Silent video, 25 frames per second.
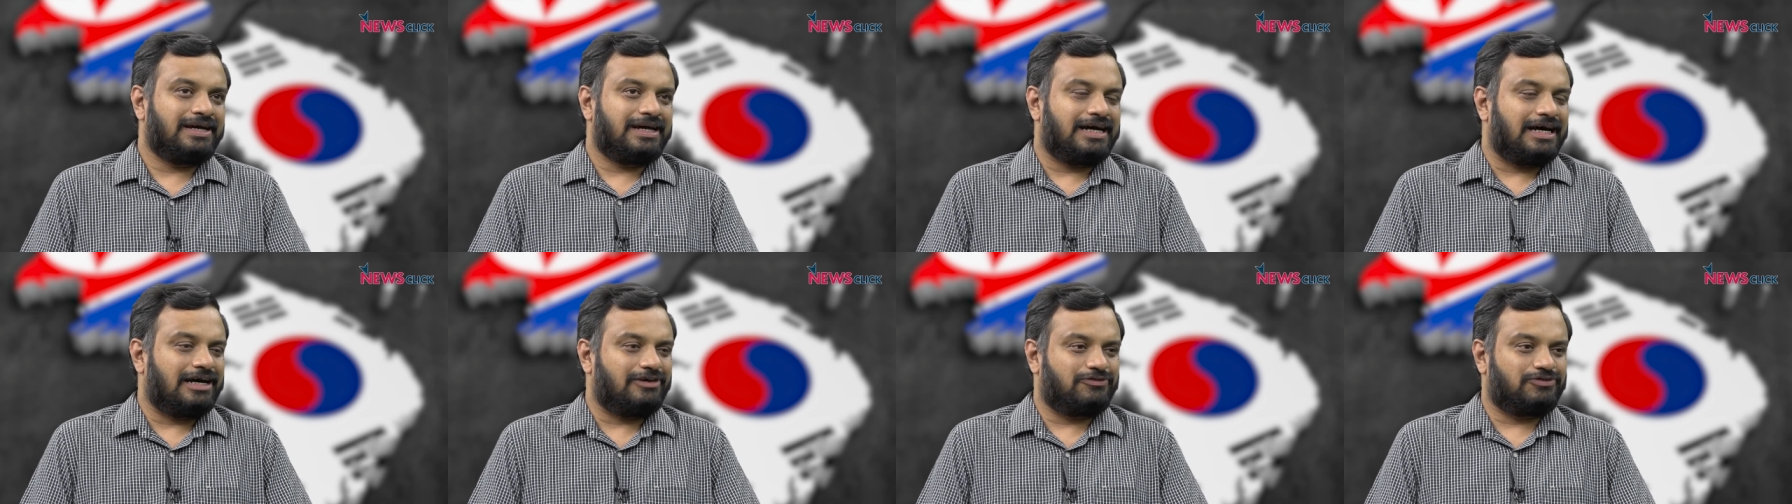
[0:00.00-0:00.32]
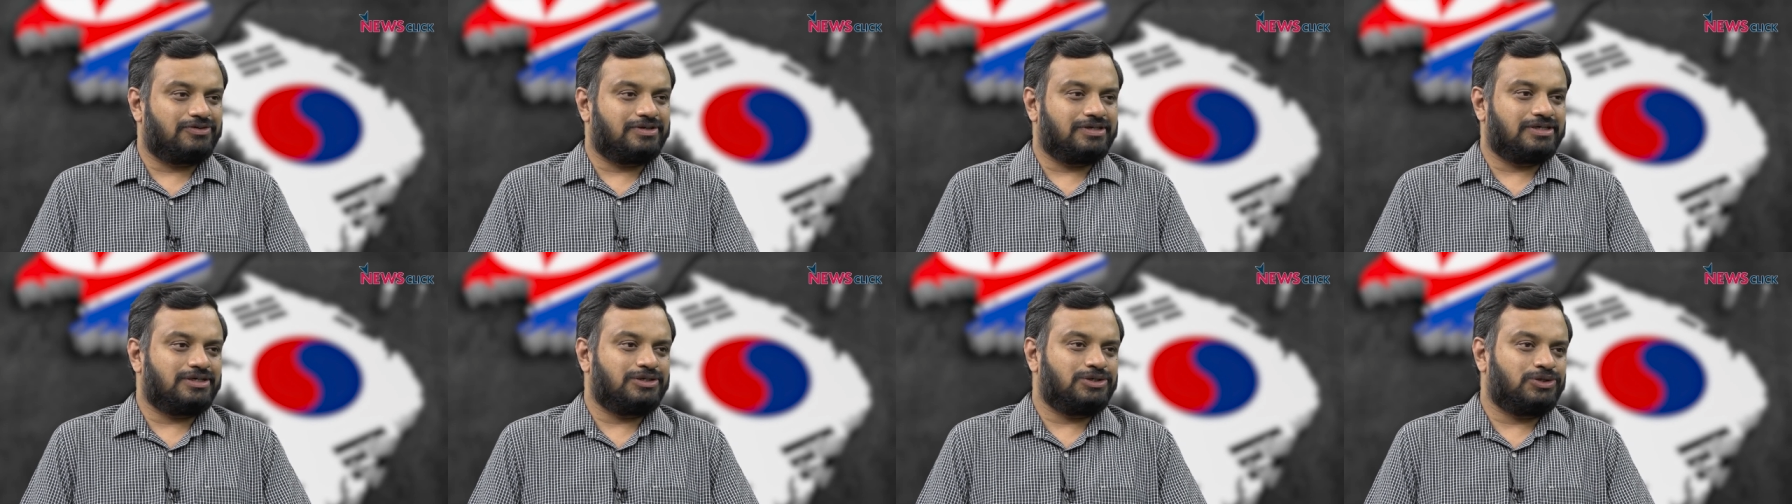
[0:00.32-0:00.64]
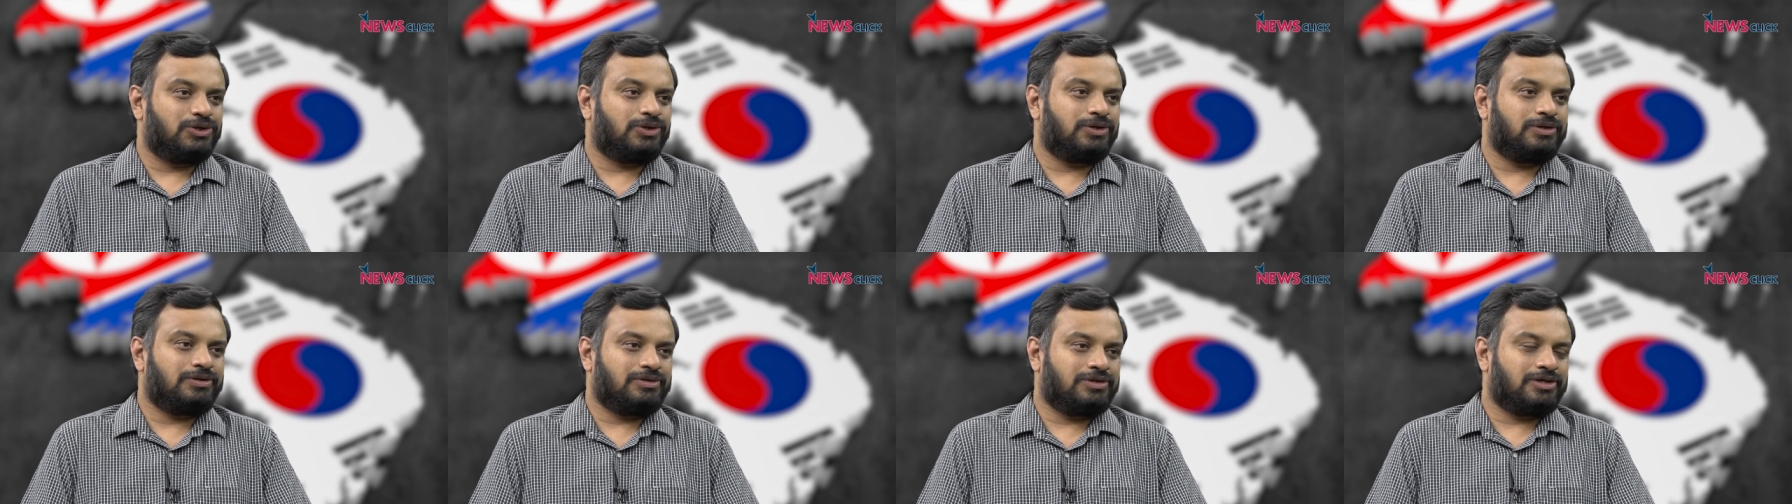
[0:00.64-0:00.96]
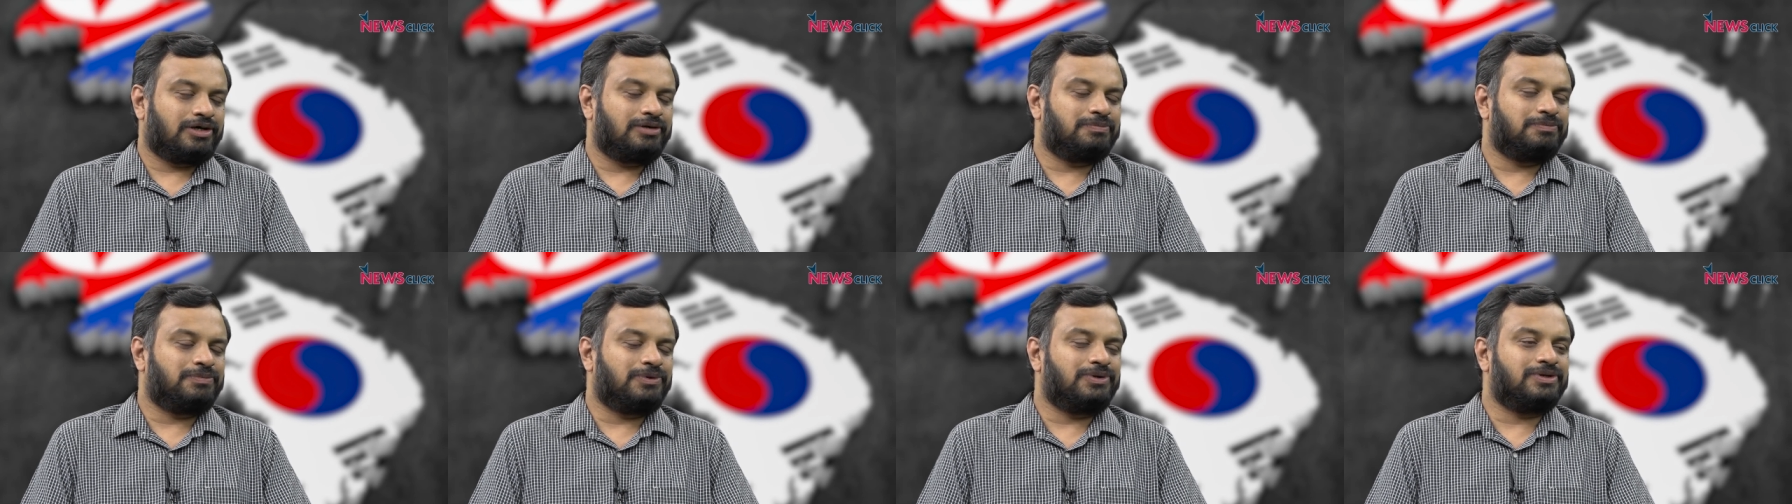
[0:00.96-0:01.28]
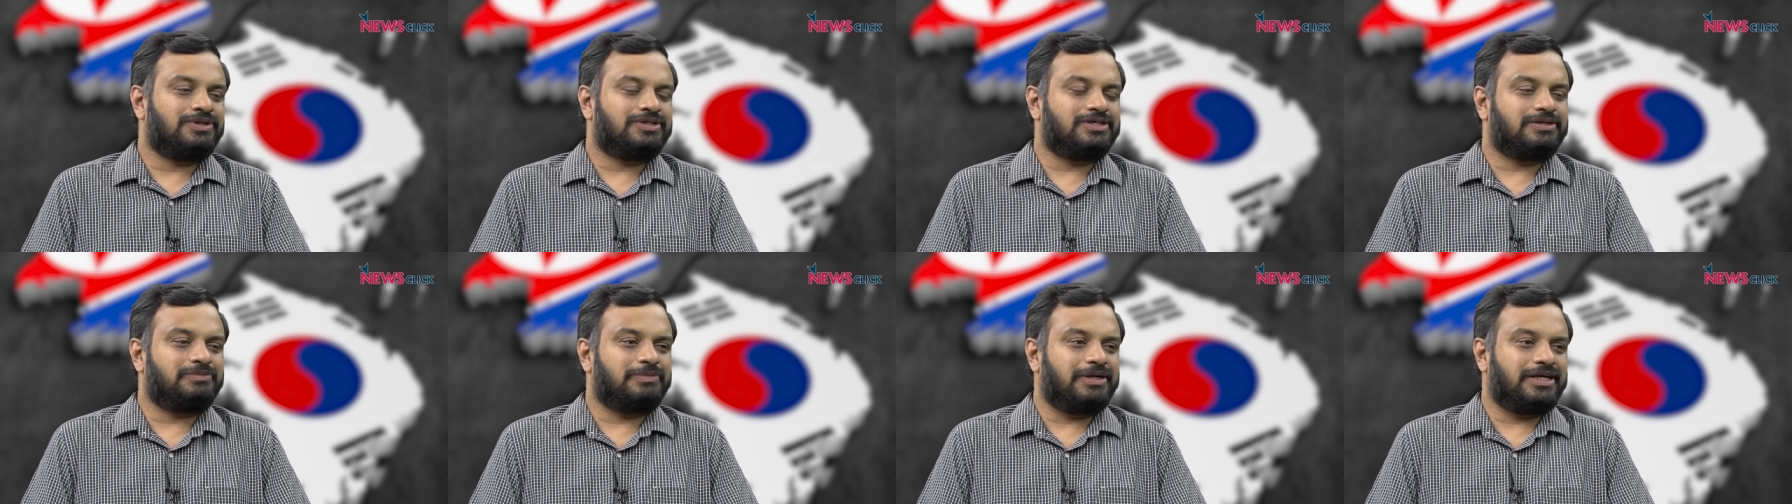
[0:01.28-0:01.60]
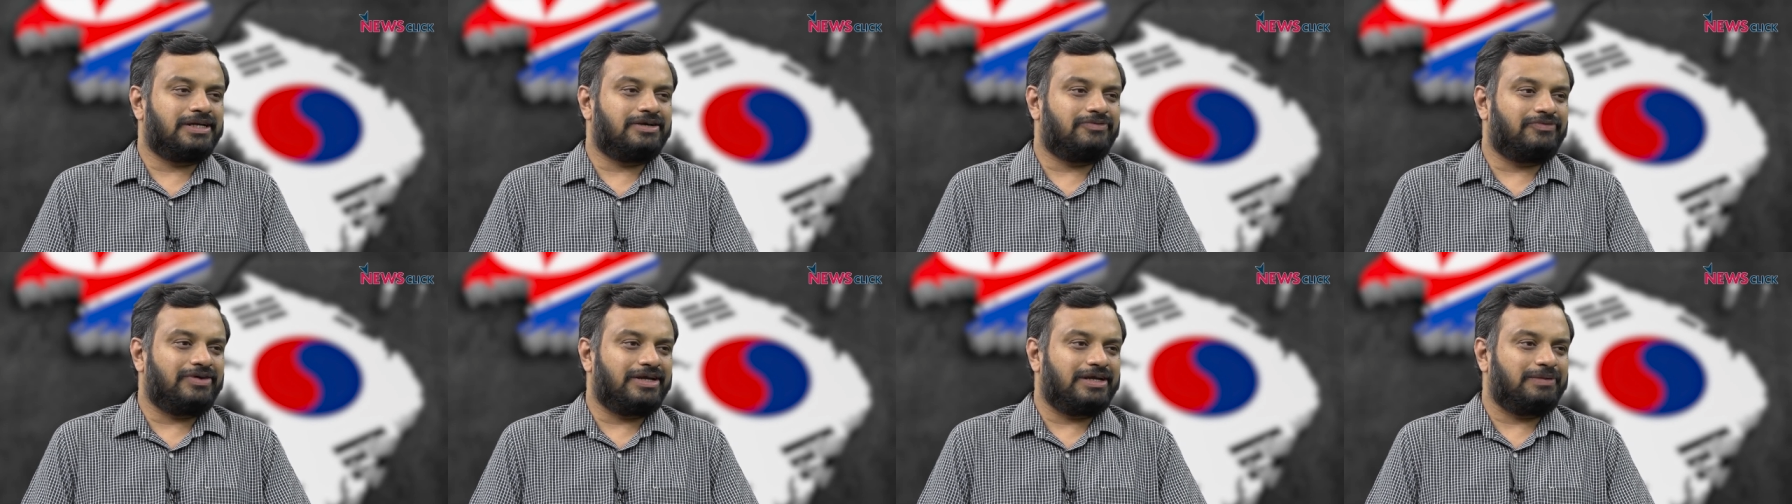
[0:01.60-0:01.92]
after John Bolton
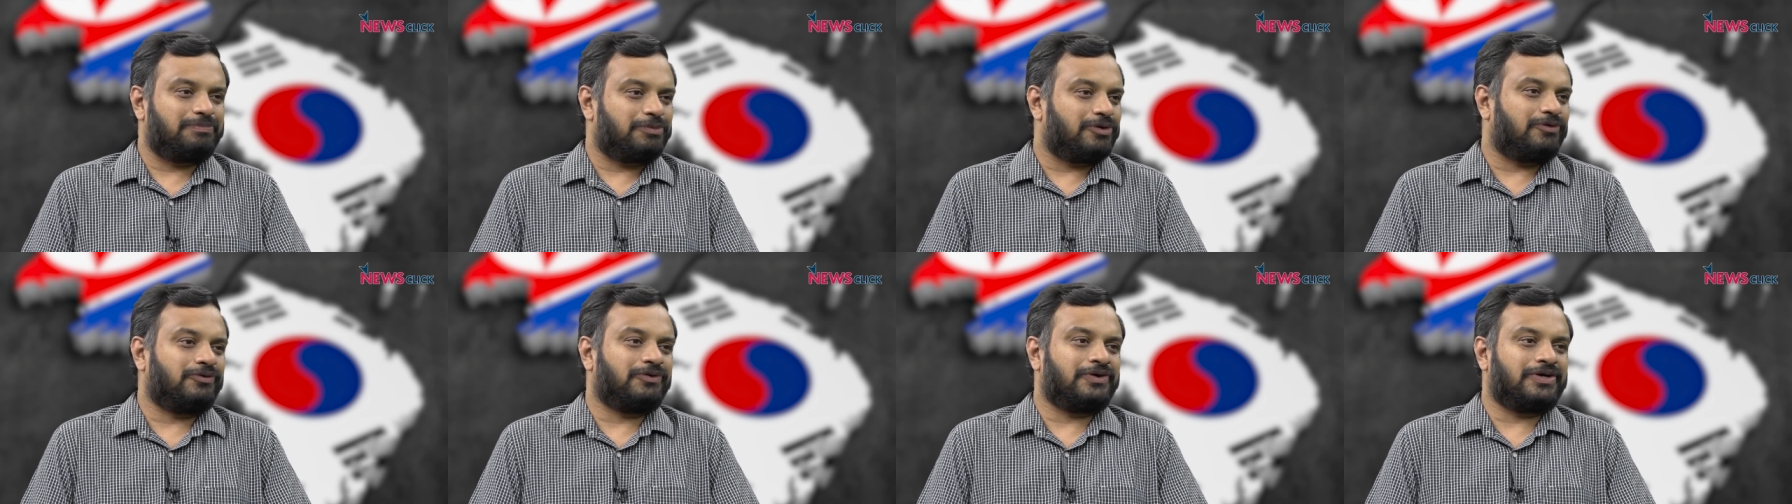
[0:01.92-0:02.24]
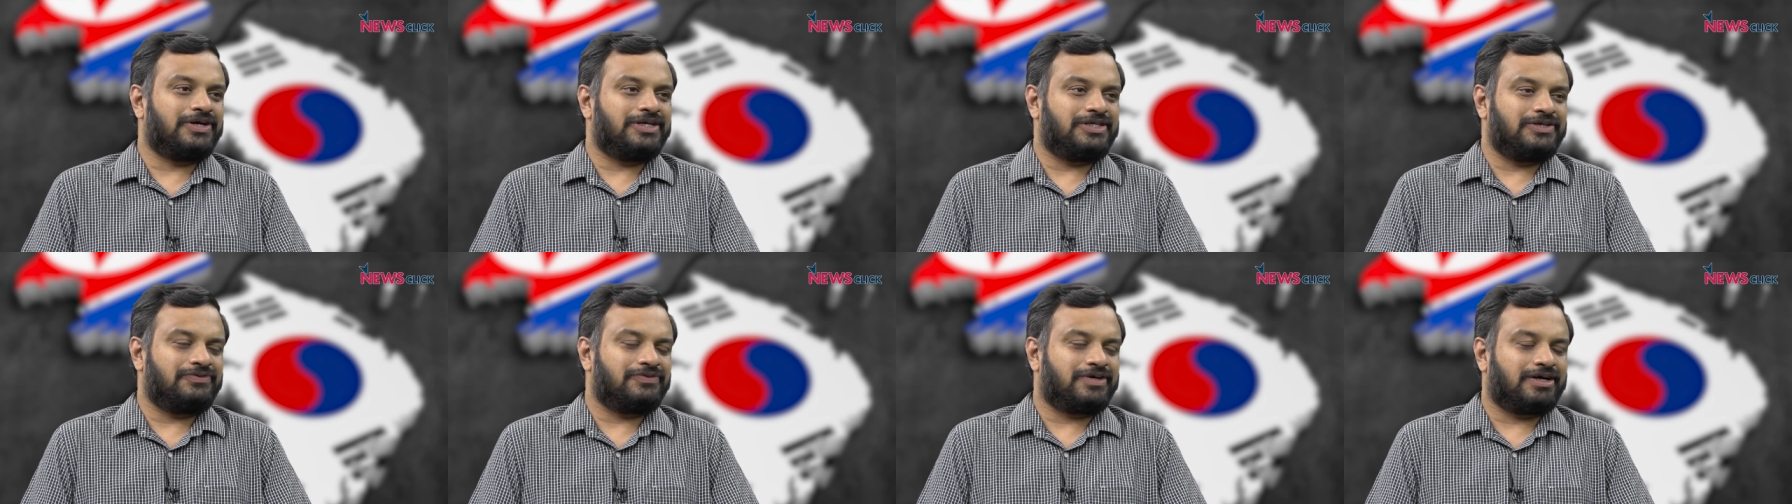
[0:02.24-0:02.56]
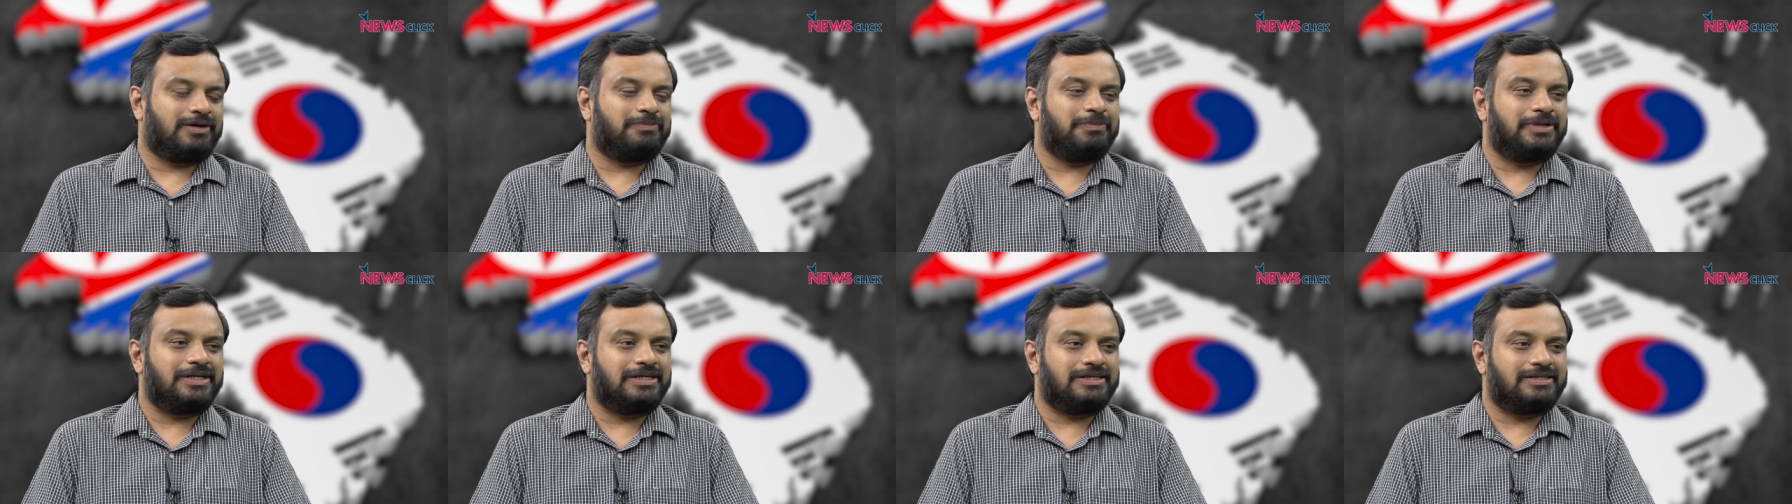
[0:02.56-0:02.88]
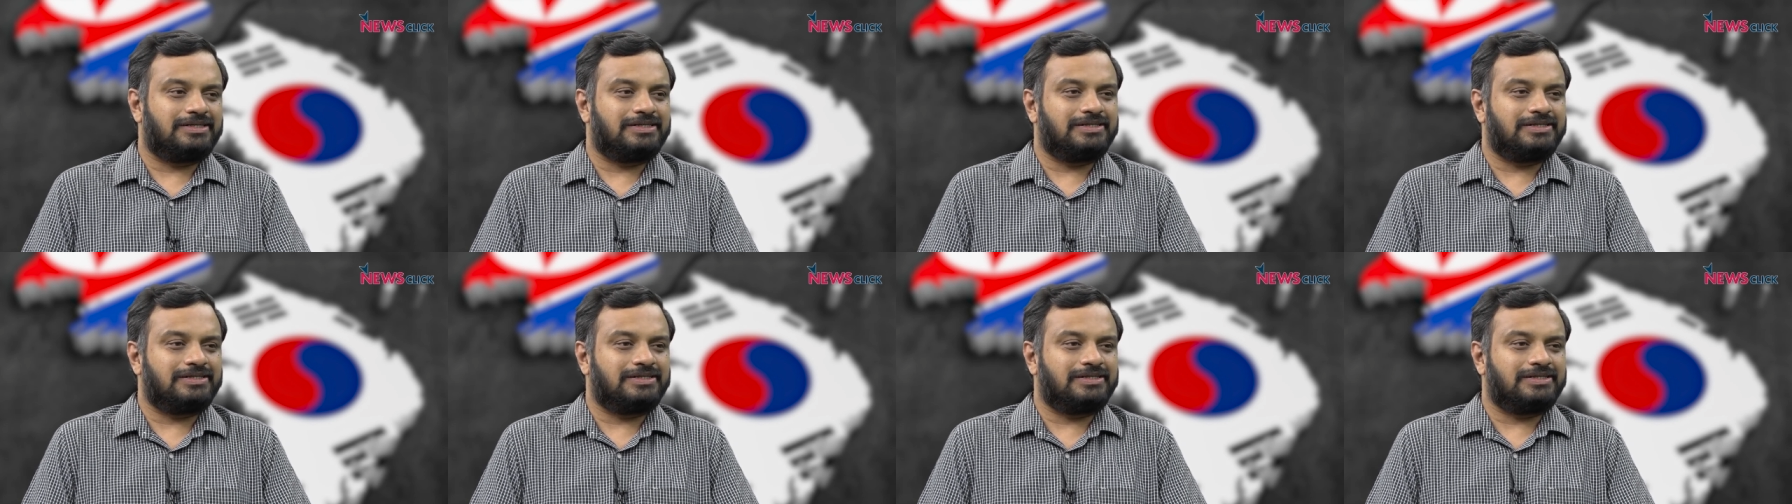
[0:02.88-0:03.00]
made a very provocative comment